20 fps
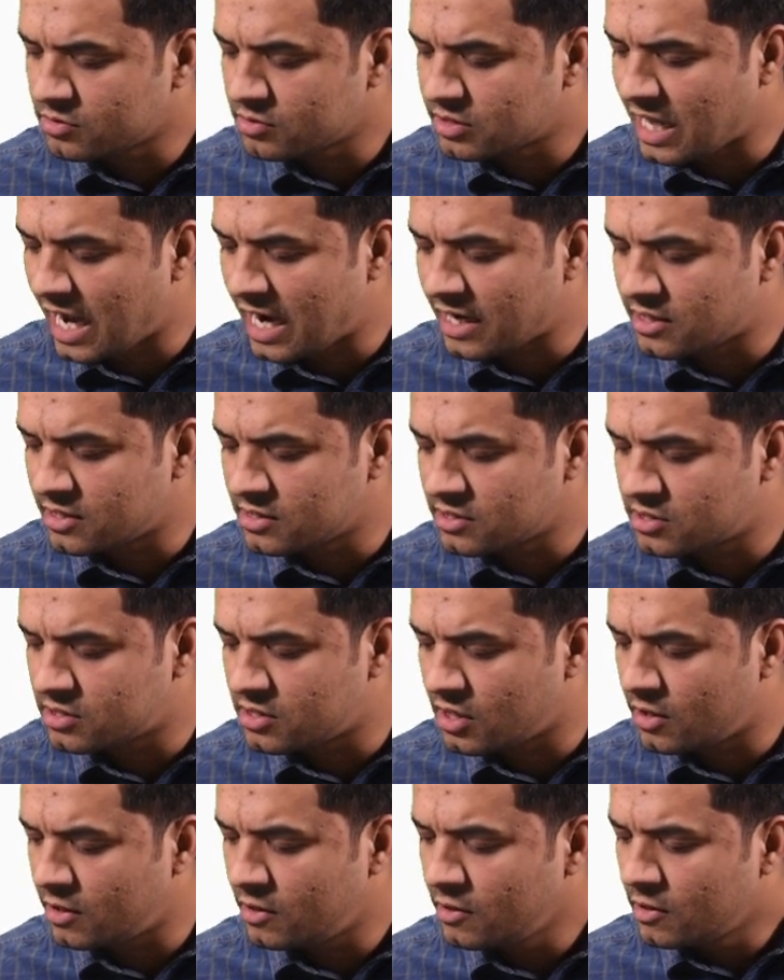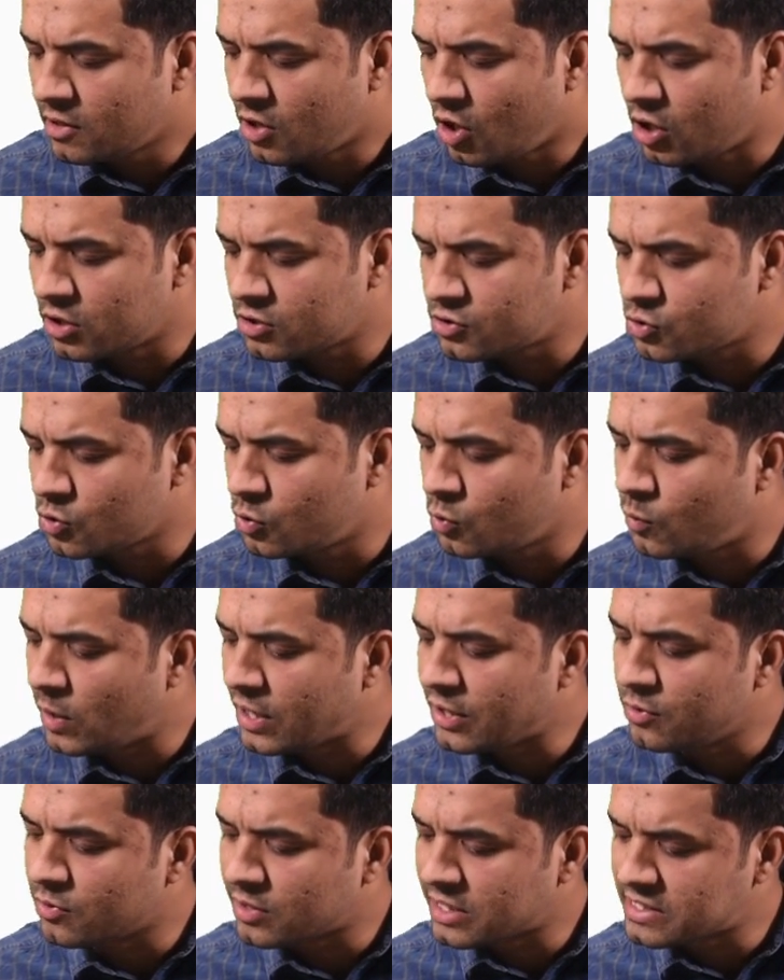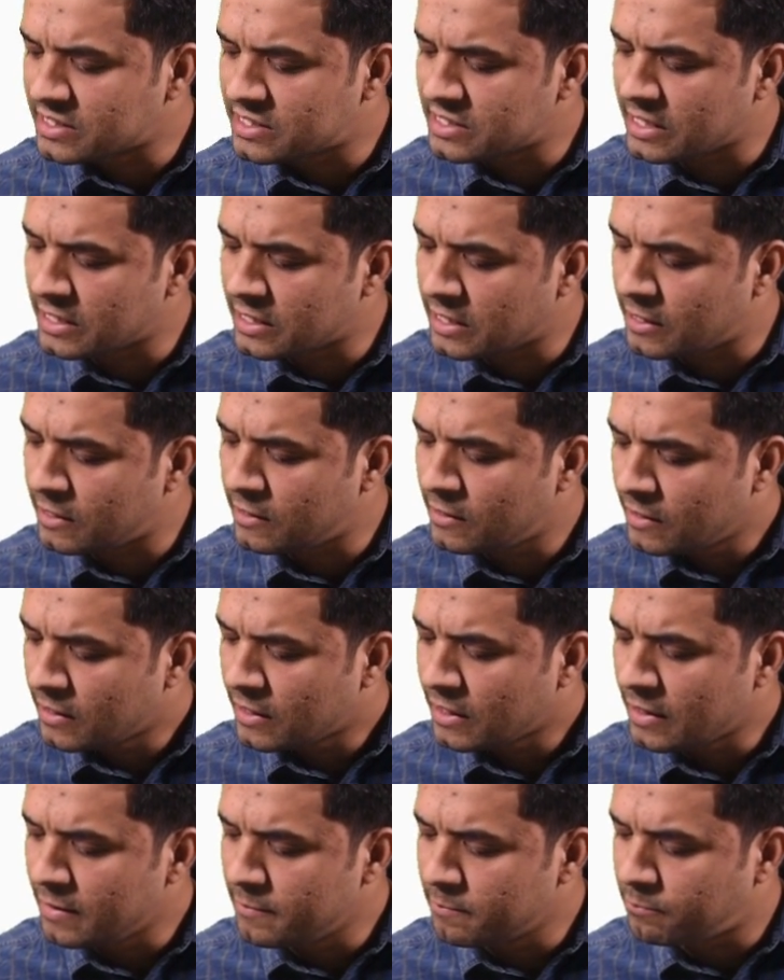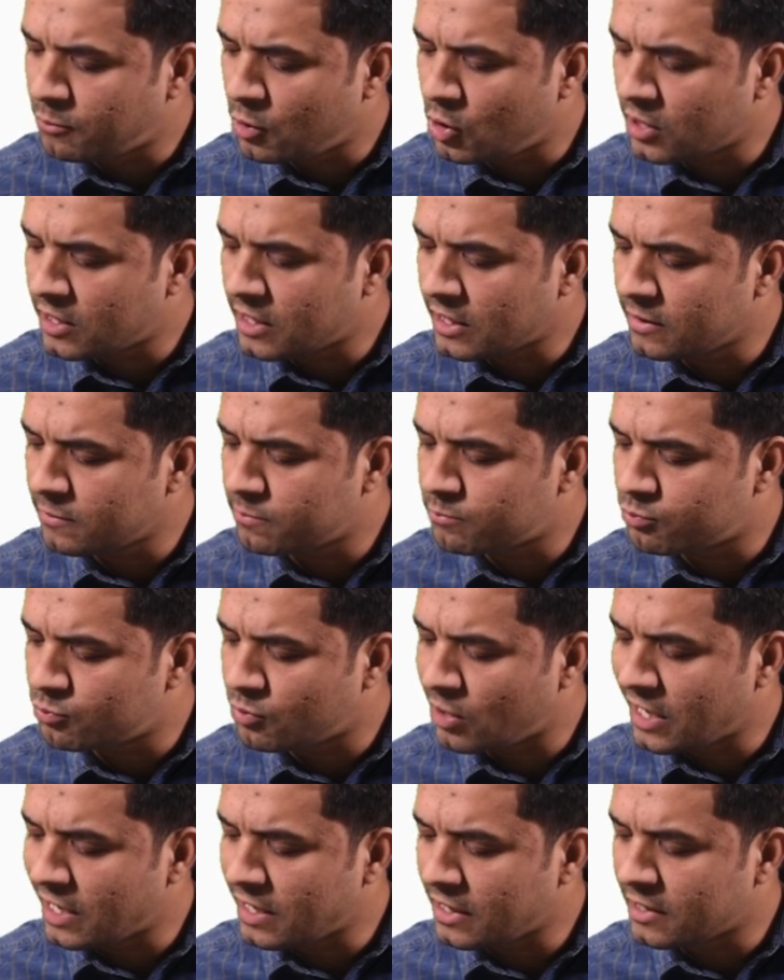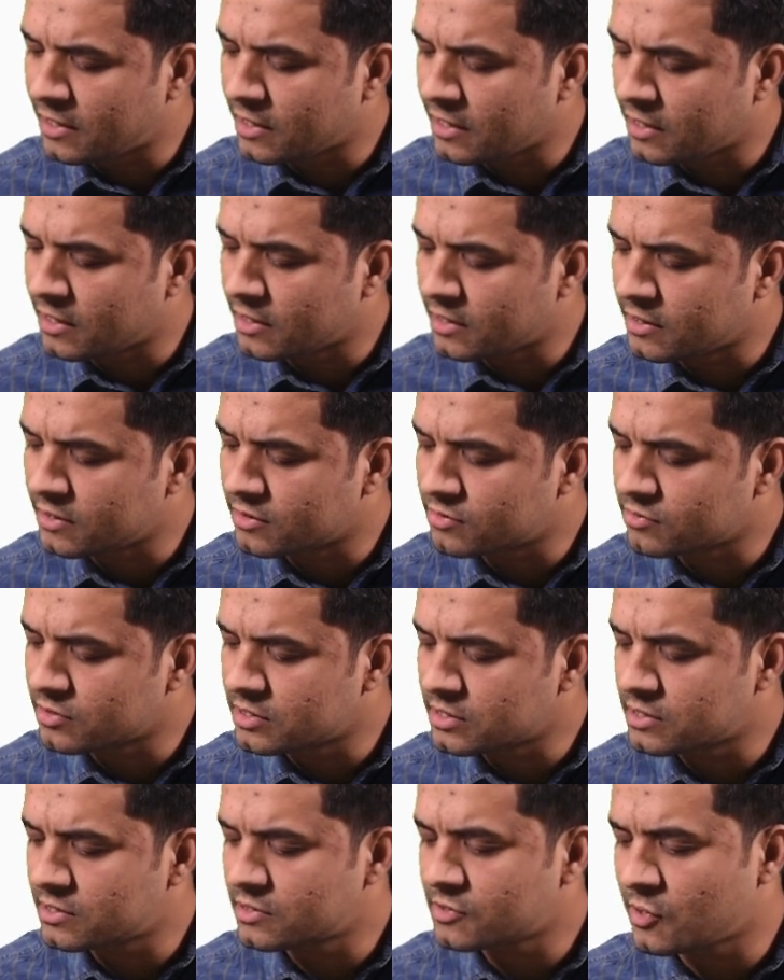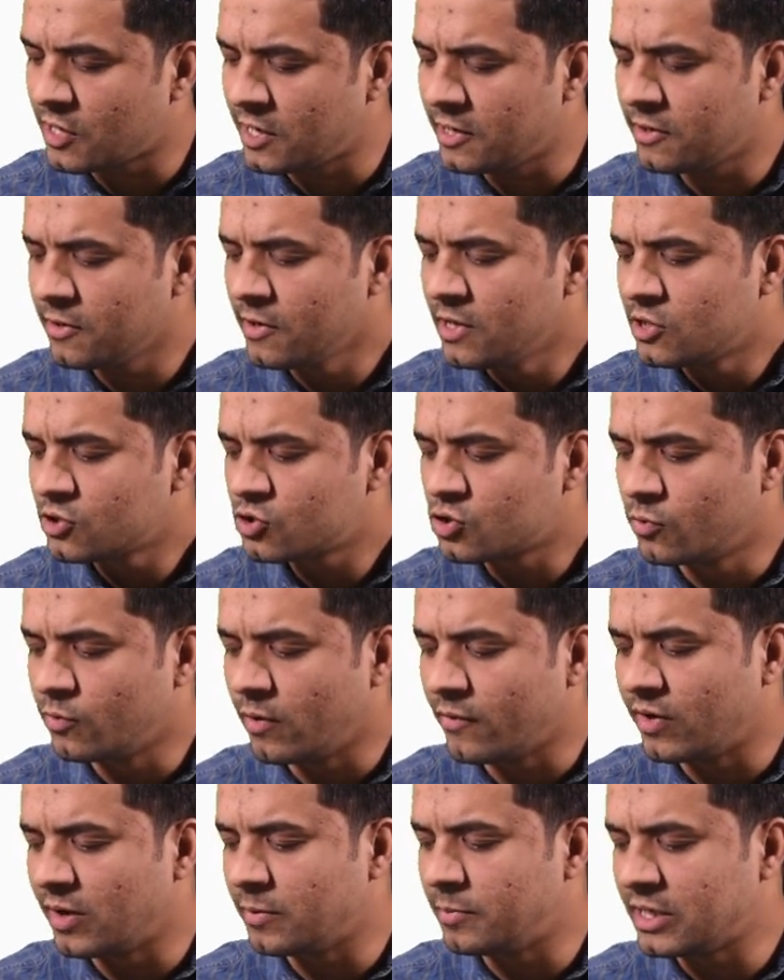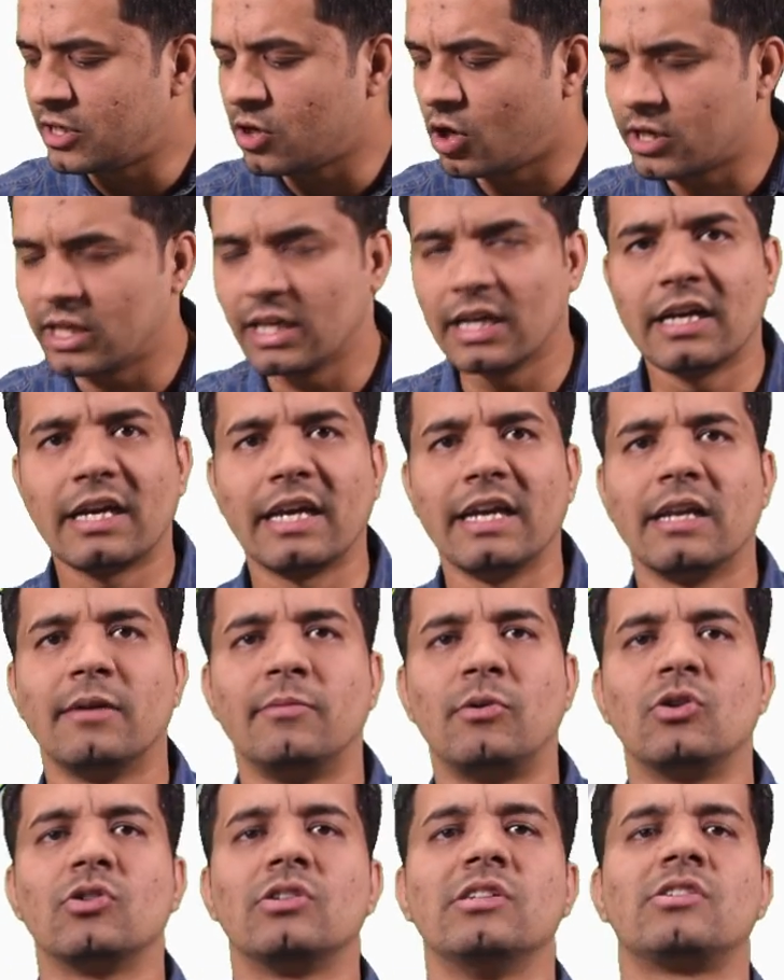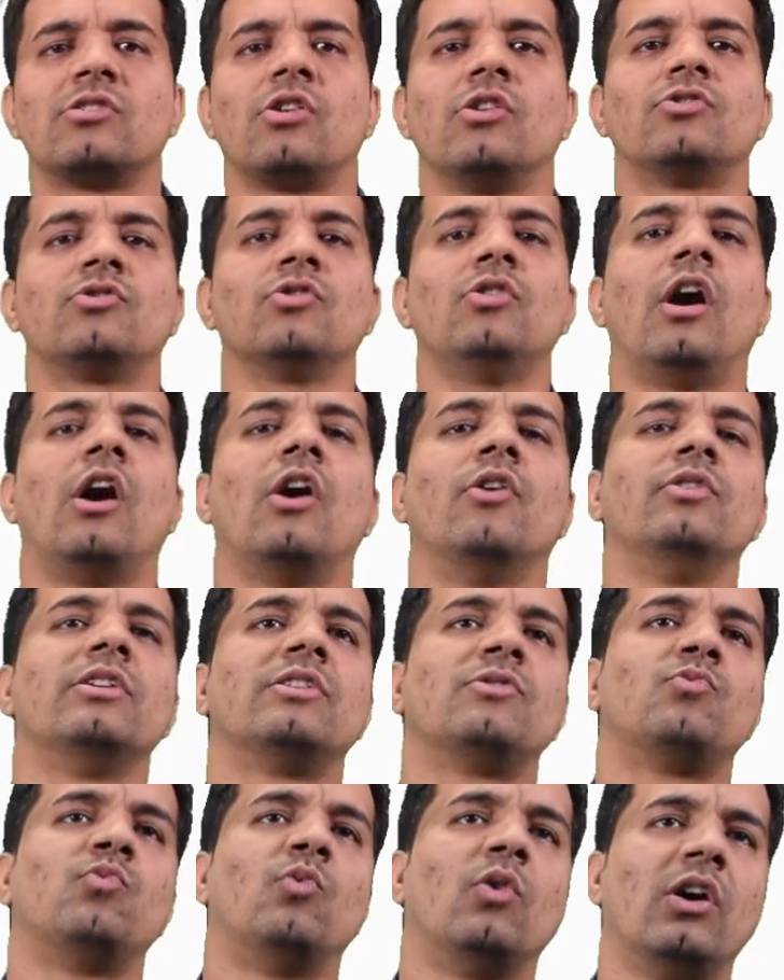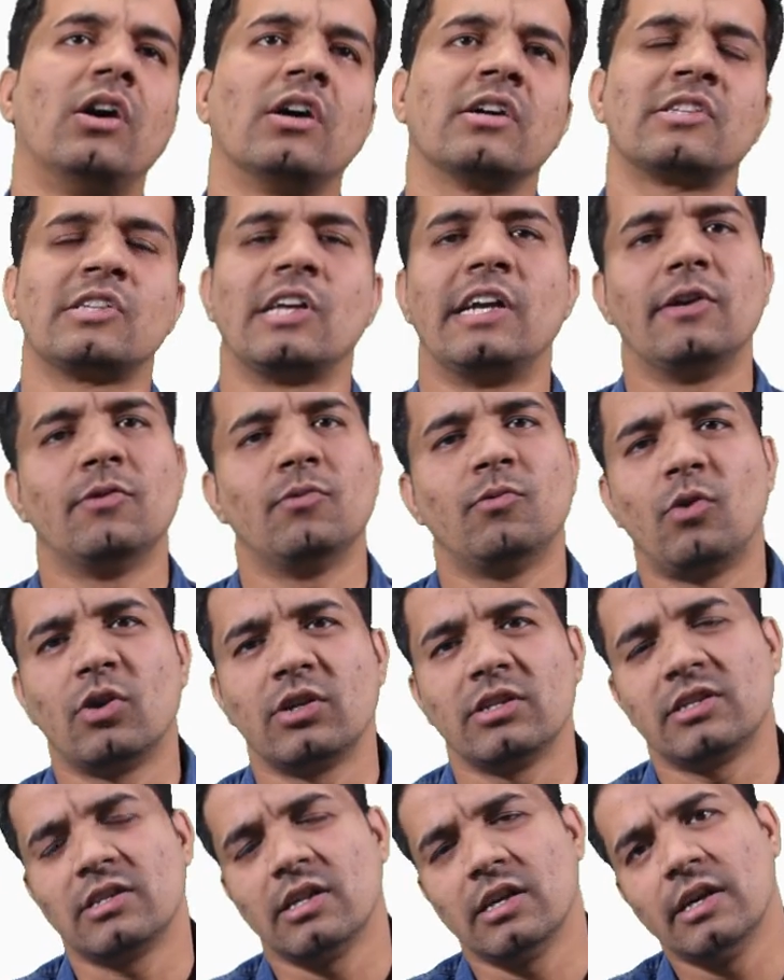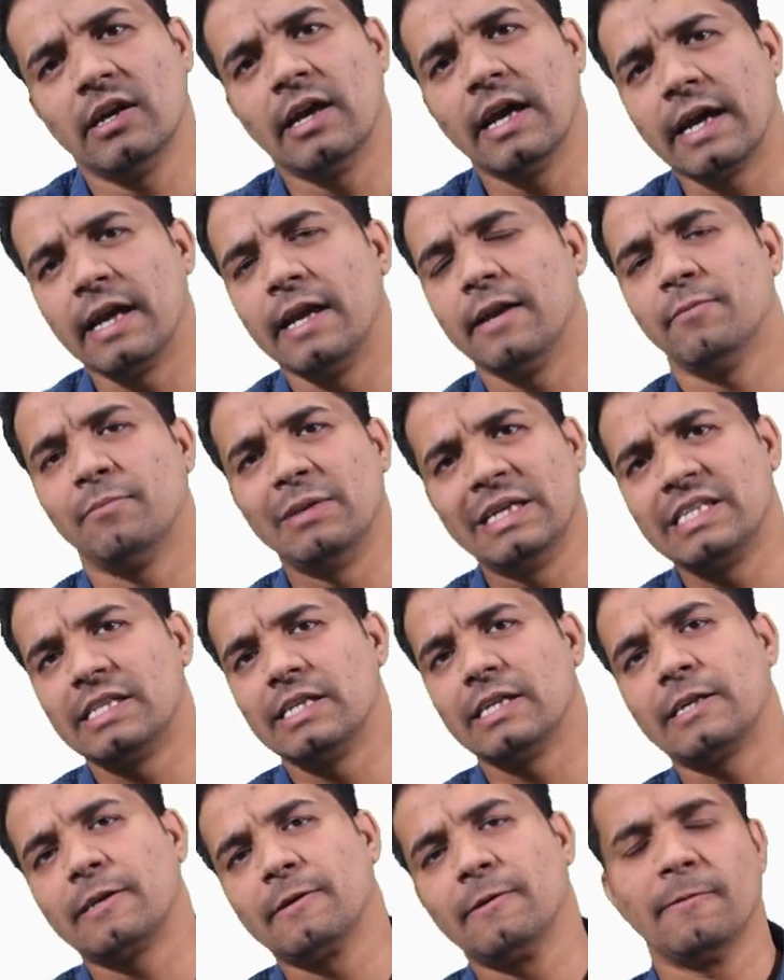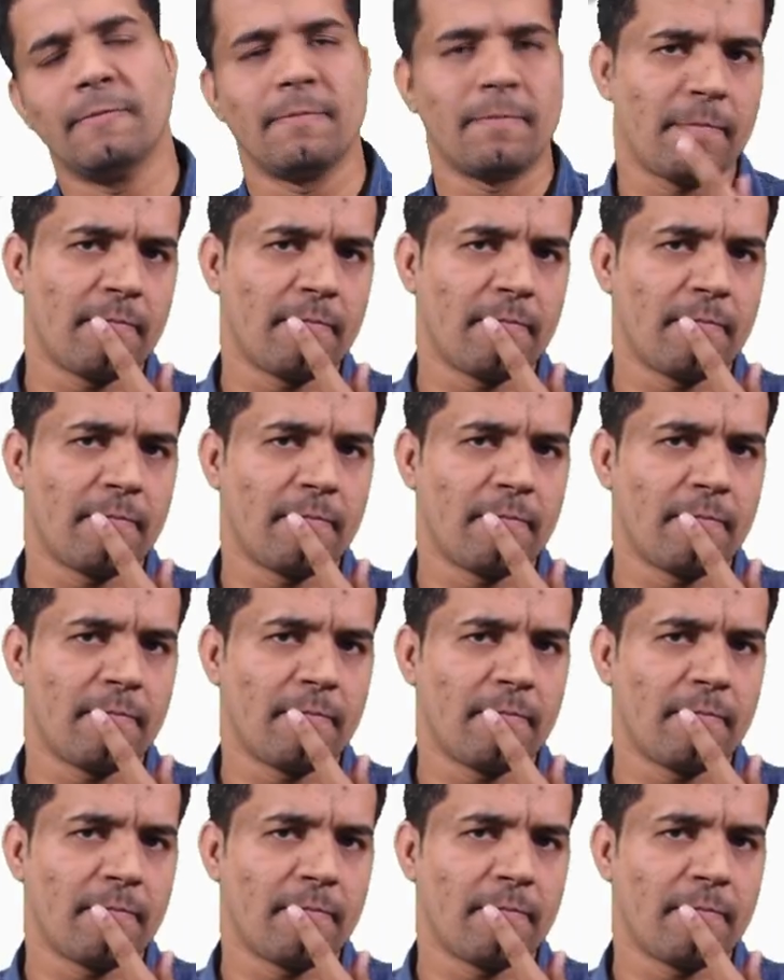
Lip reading: So that is the also one, you can say, the important point here into this, right? So we will be talking again about this also, how it works and what is the again basic